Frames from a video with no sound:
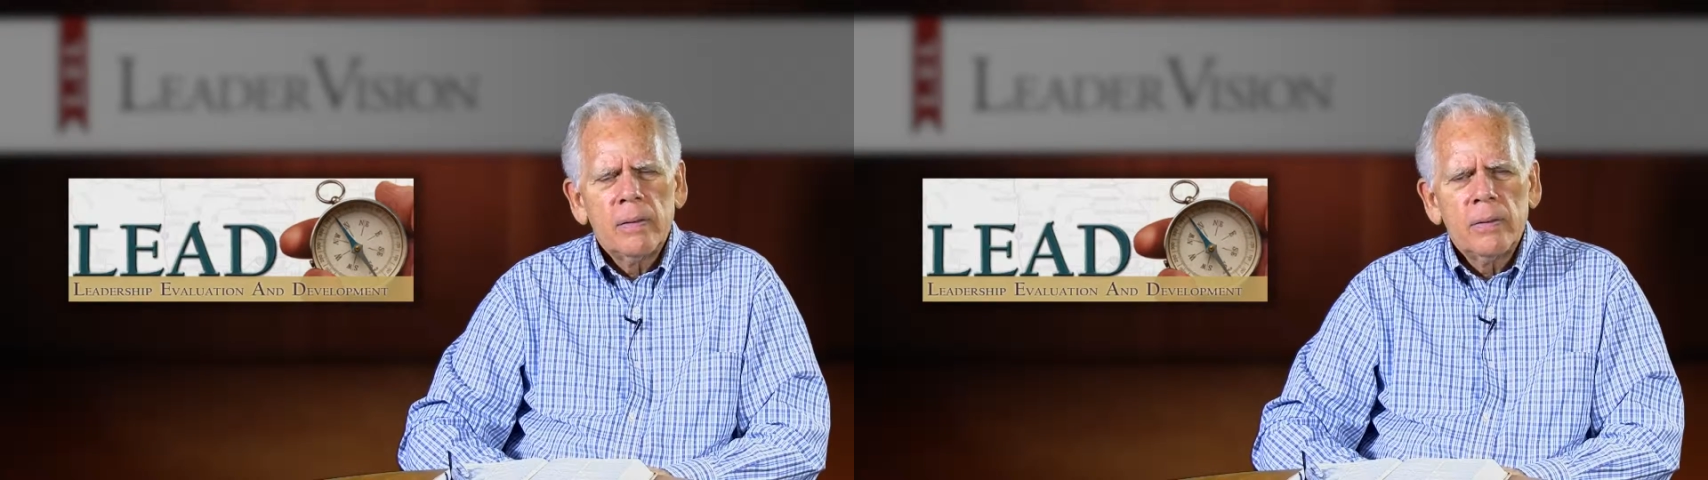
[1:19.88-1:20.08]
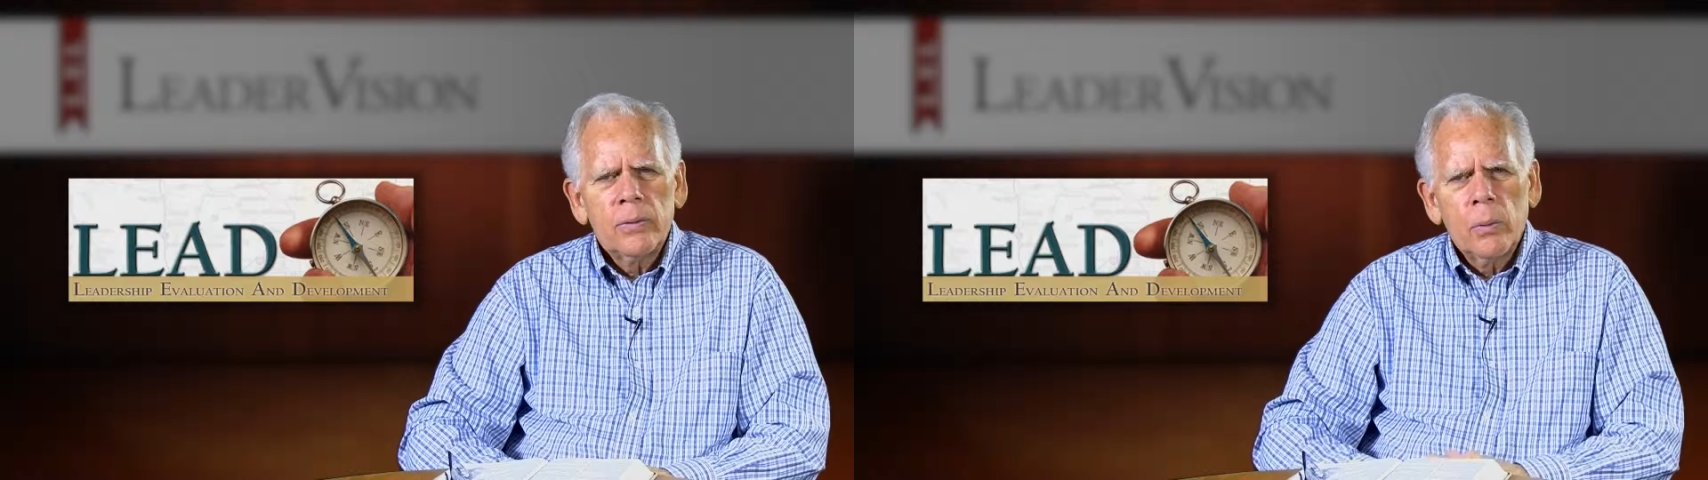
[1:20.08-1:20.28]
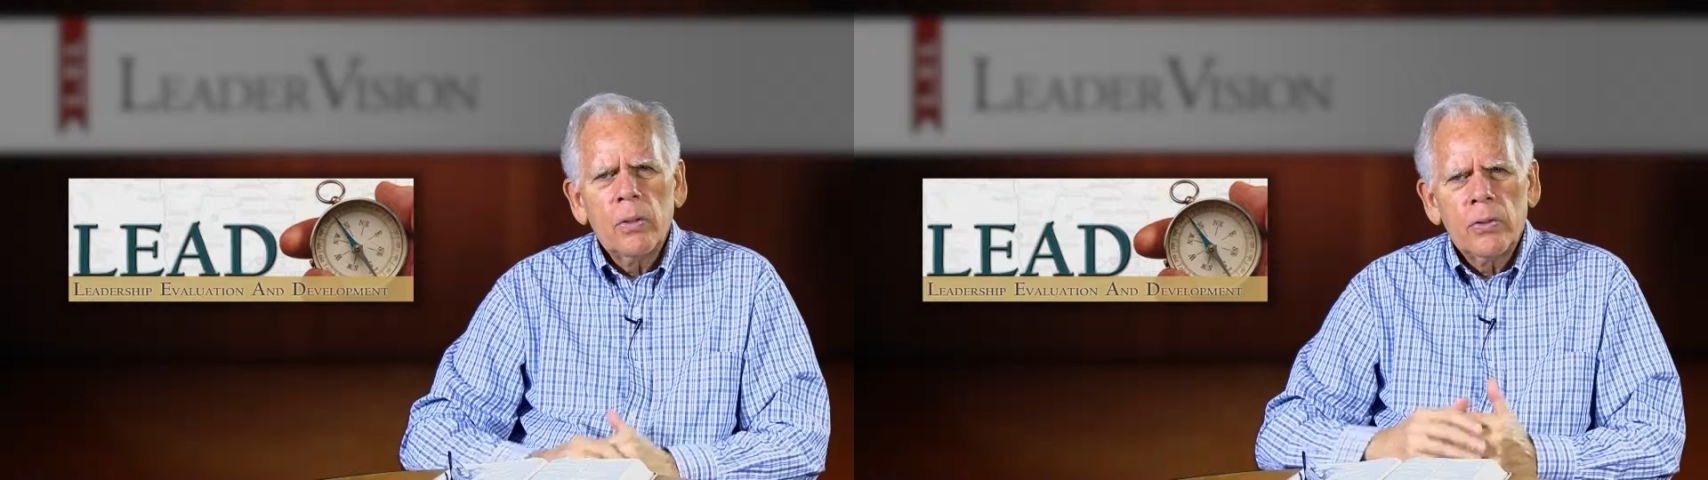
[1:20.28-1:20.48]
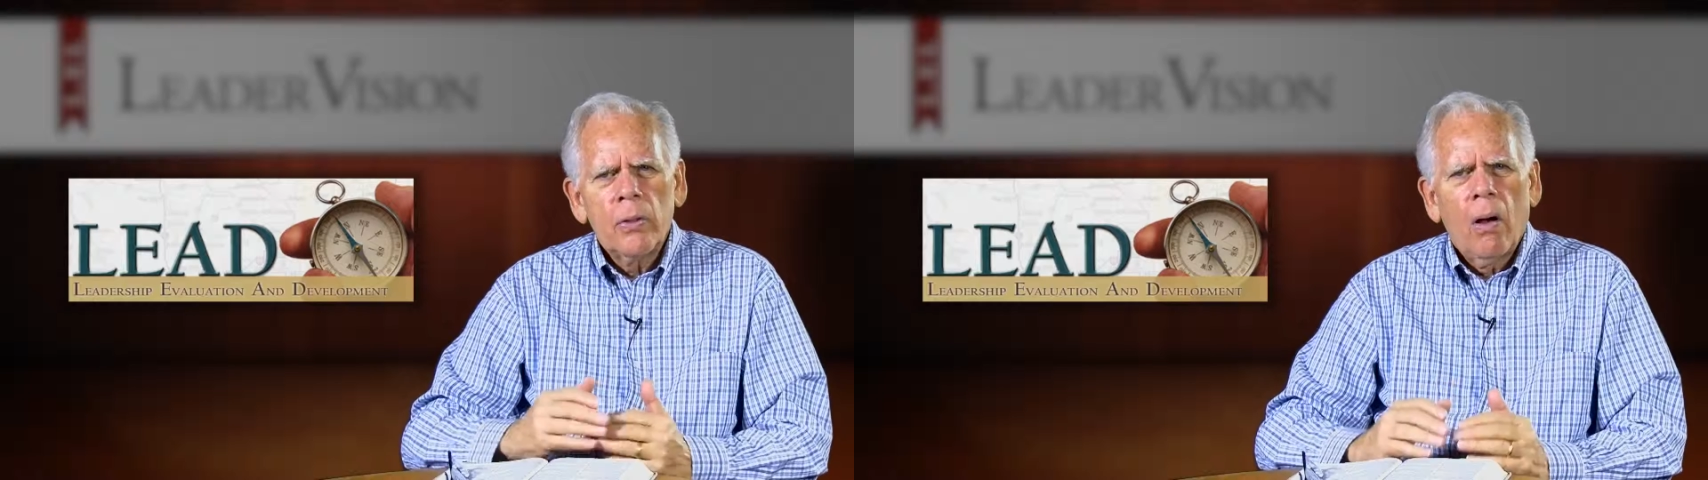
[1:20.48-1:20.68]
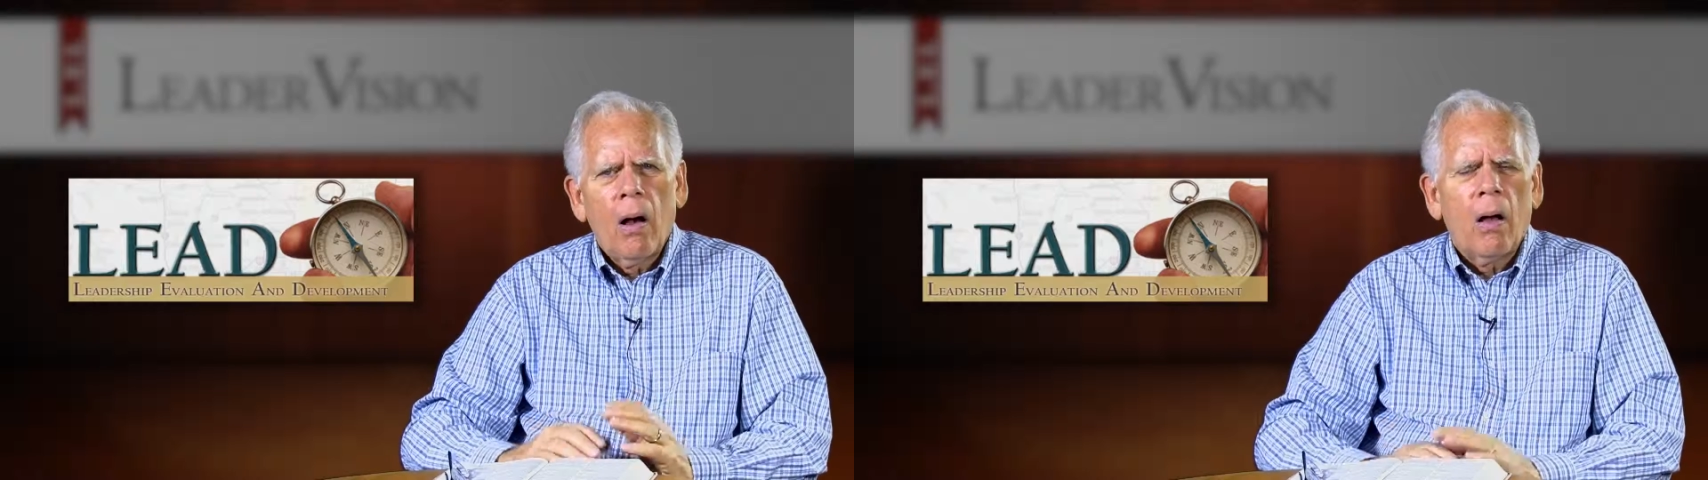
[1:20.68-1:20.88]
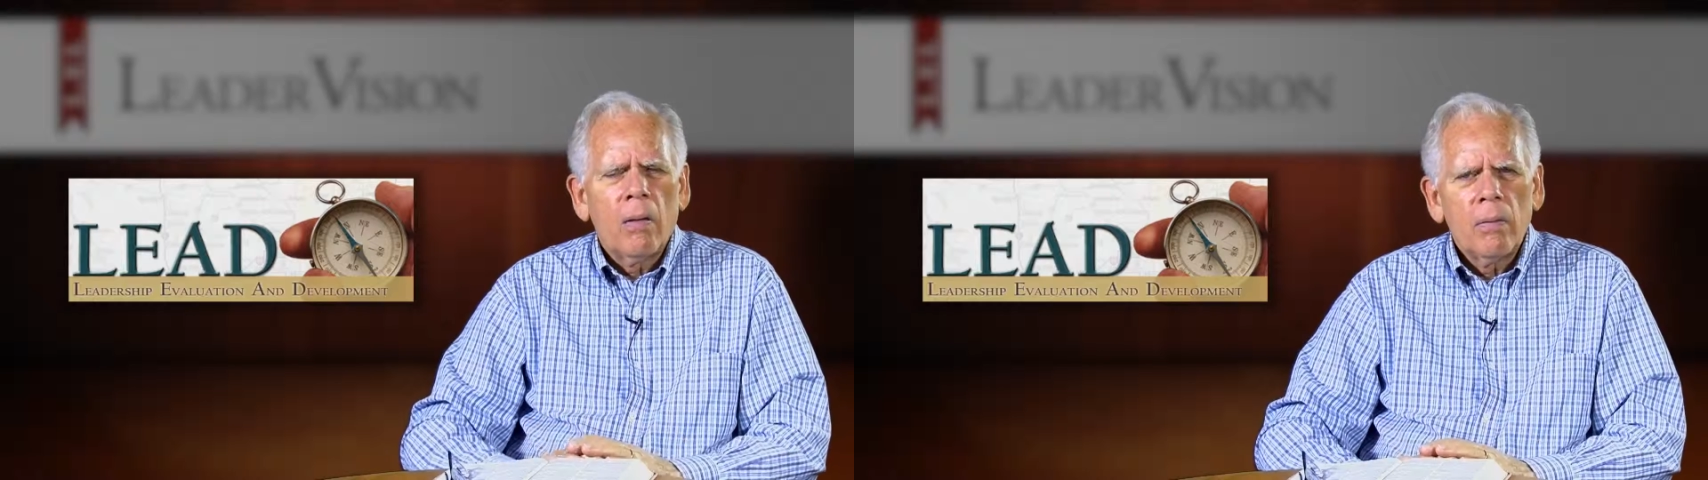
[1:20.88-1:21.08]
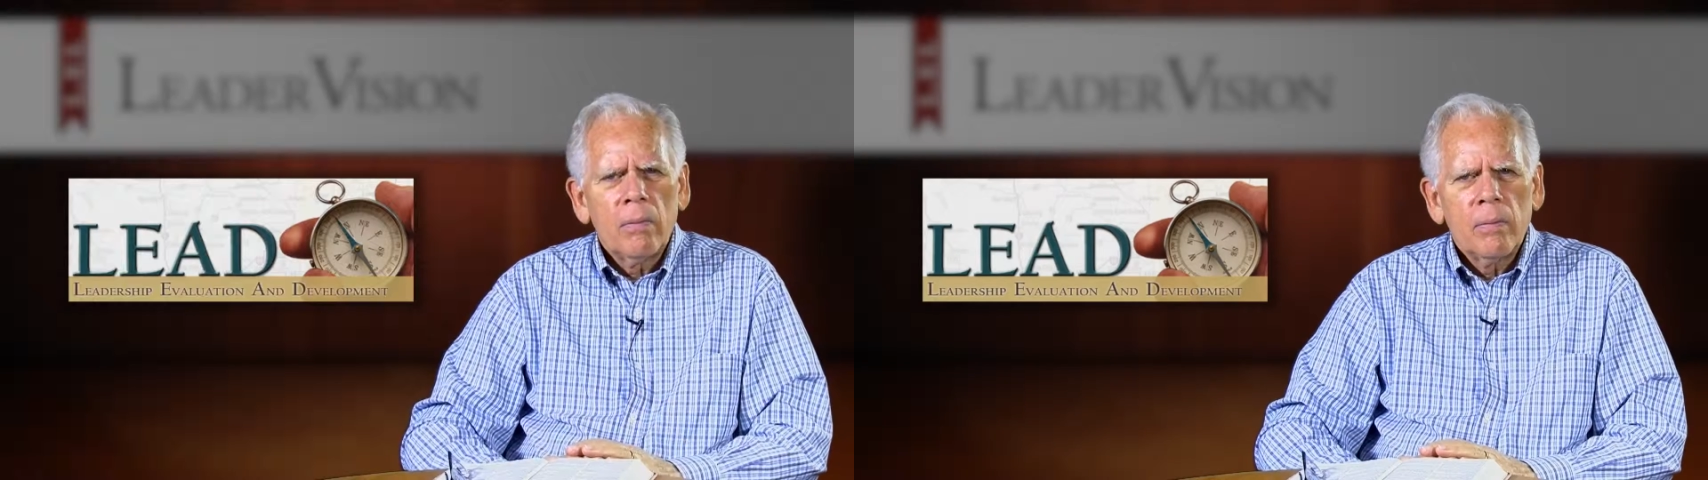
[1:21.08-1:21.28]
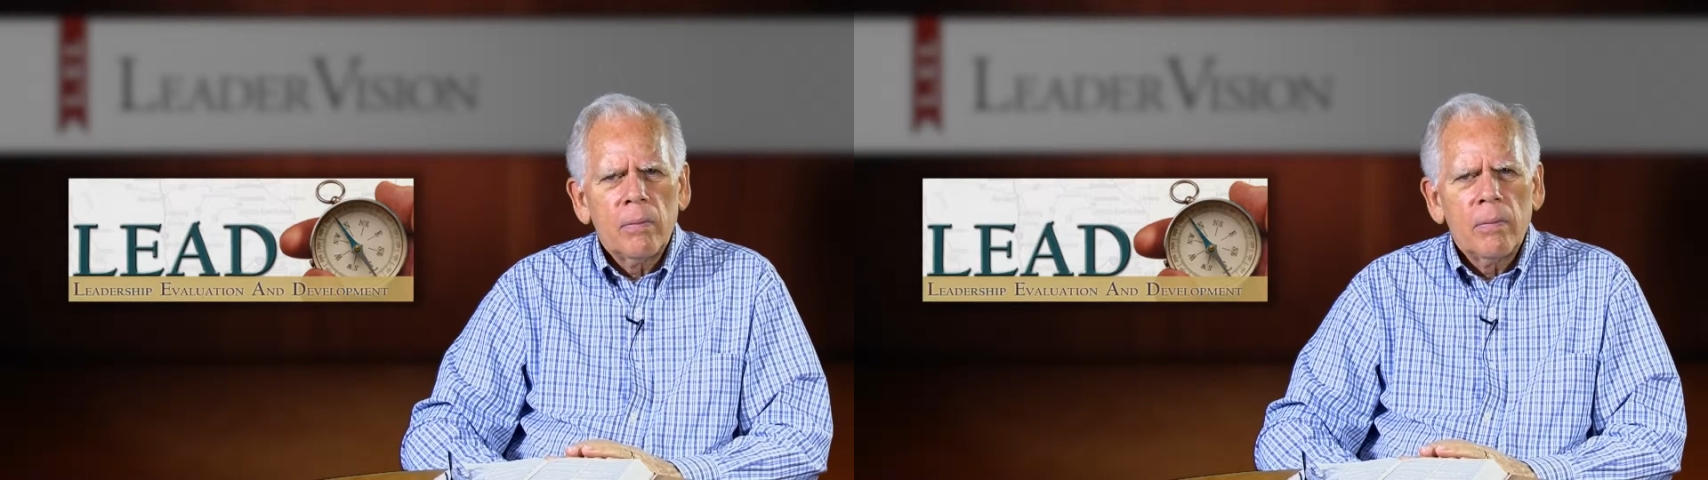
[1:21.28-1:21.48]
So we saw
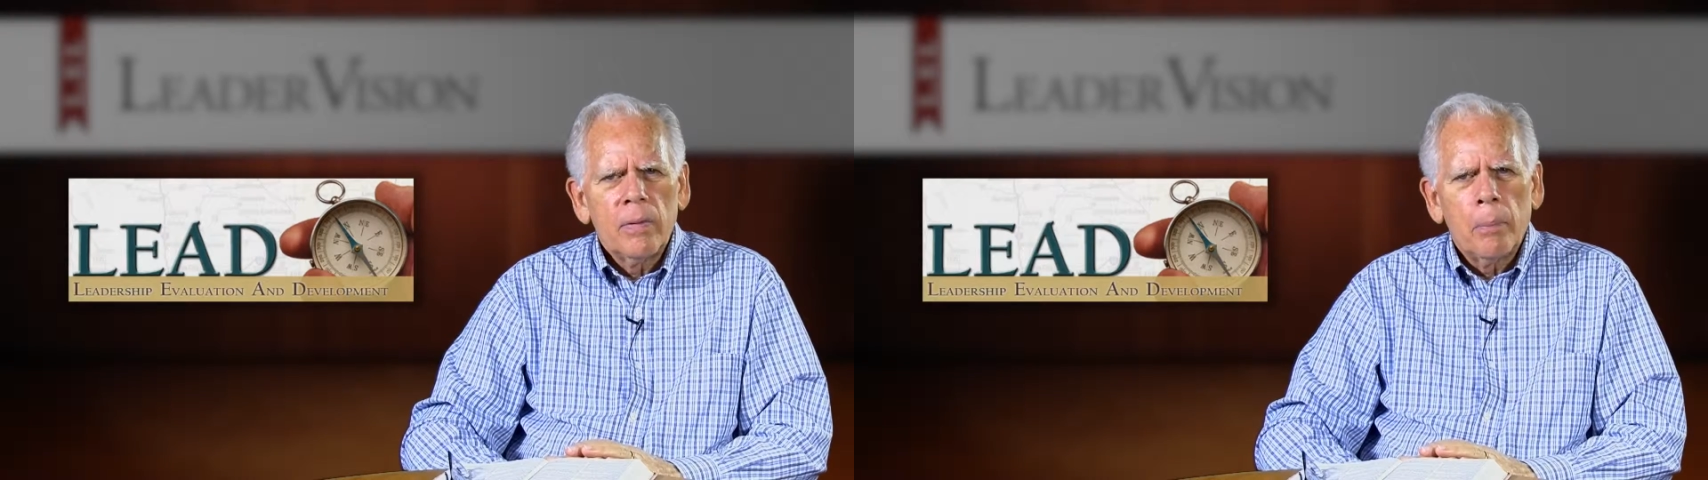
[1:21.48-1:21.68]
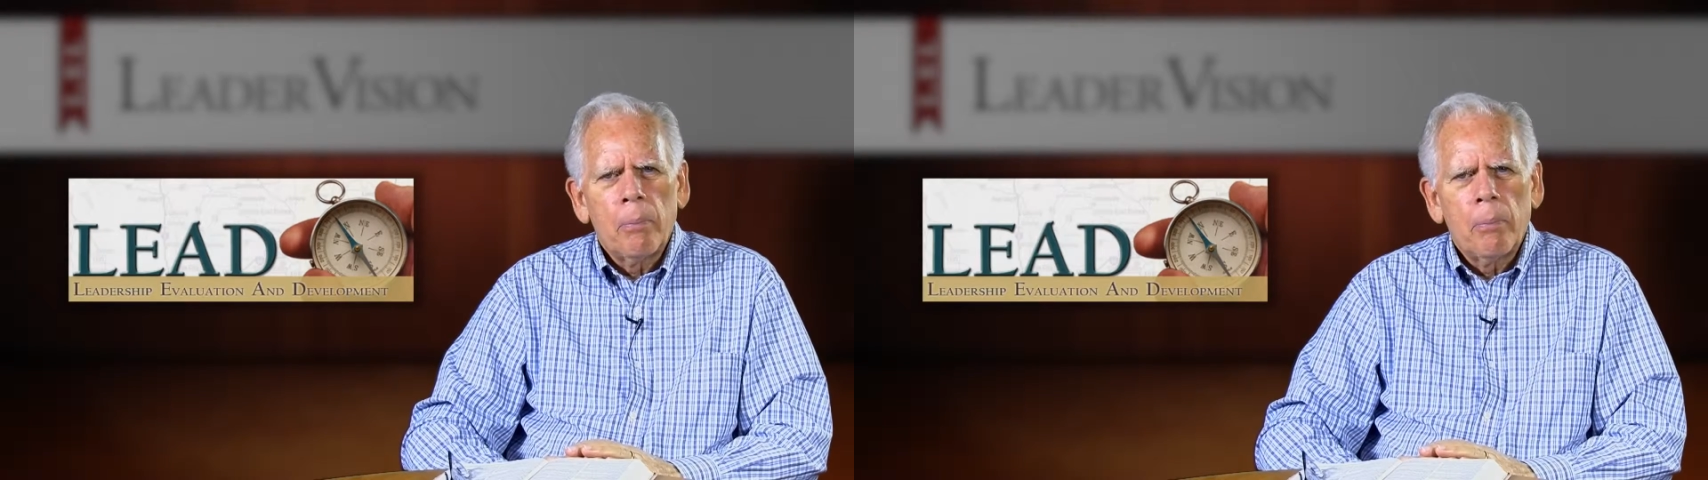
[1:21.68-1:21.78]
the